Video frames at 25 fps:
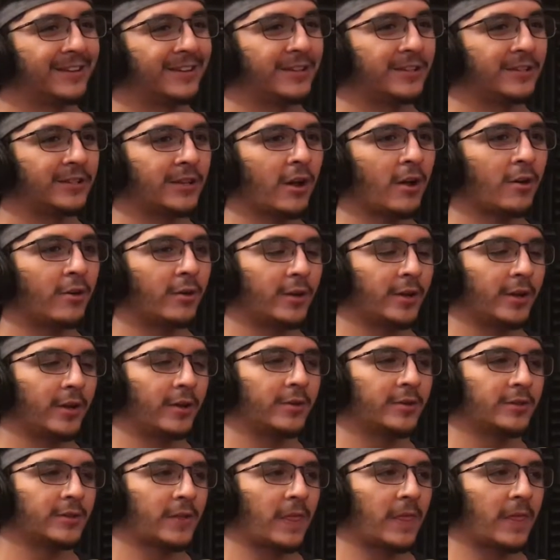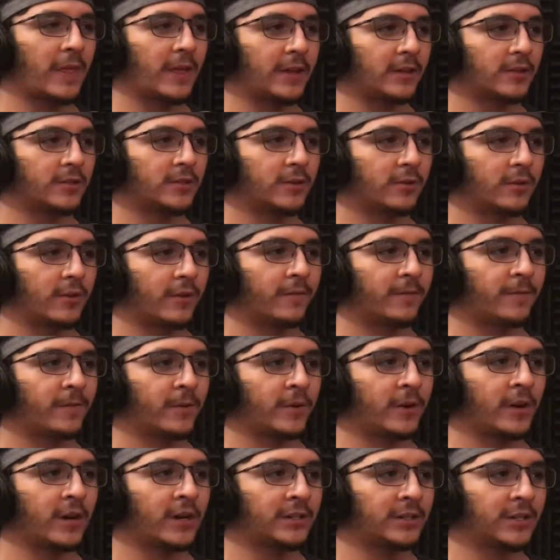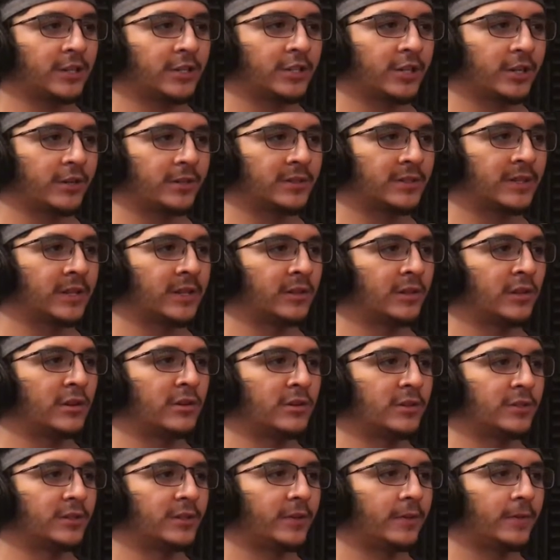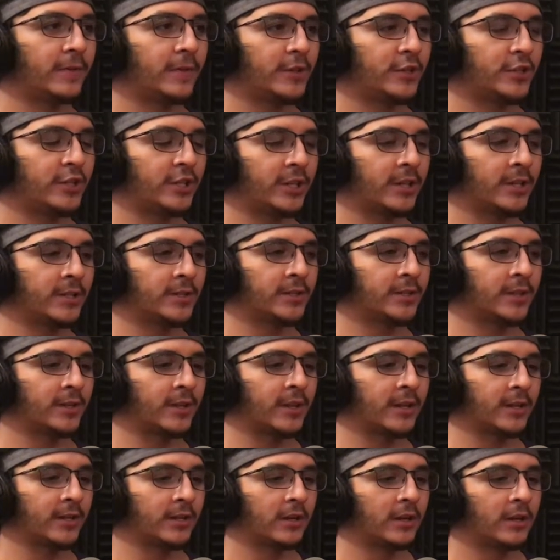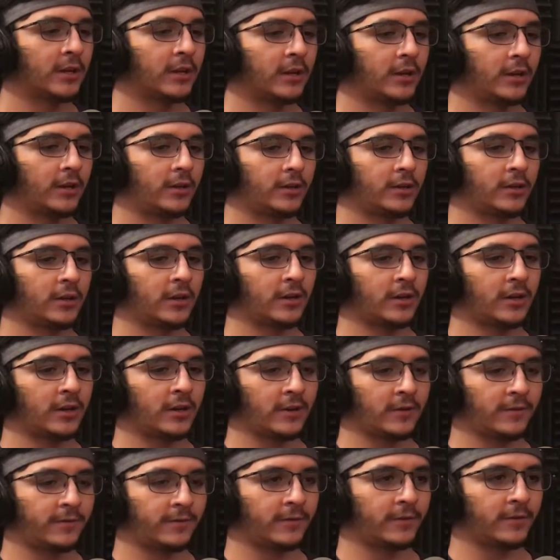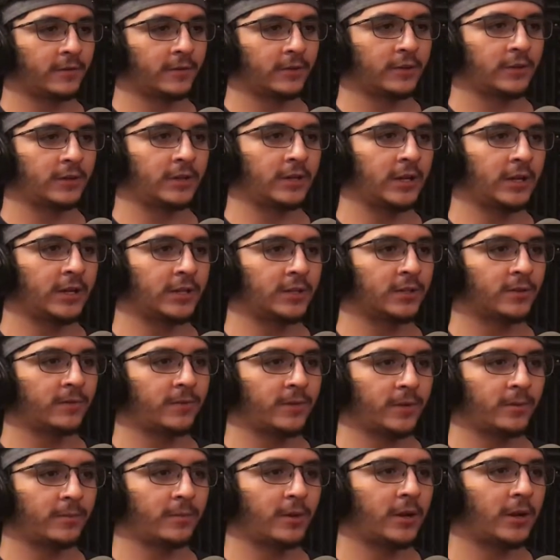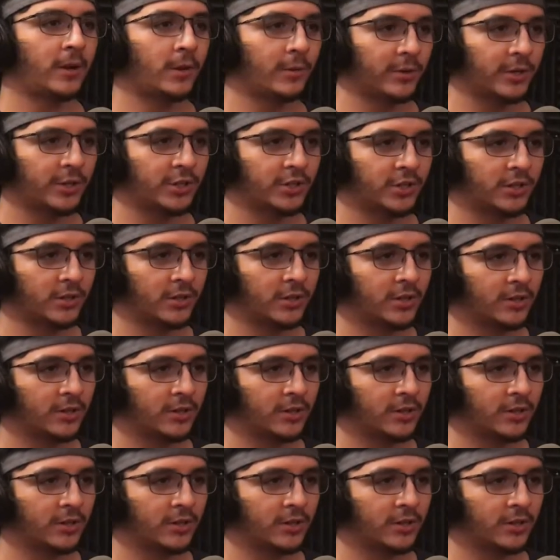No, here's the thing. So if her eyelash hair is that long, do you think she gets to like cut off the ends of it and make a wish on